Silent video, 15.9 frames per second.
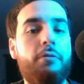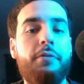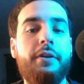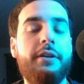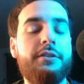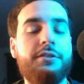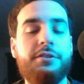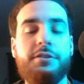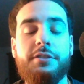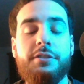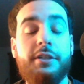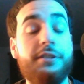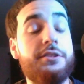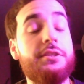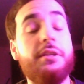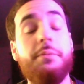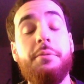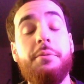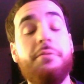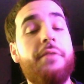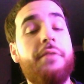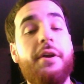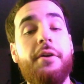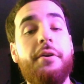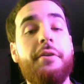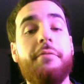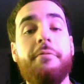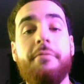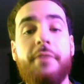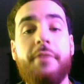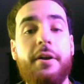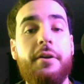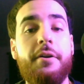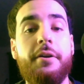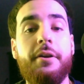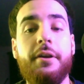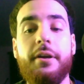And it's going to be very, very,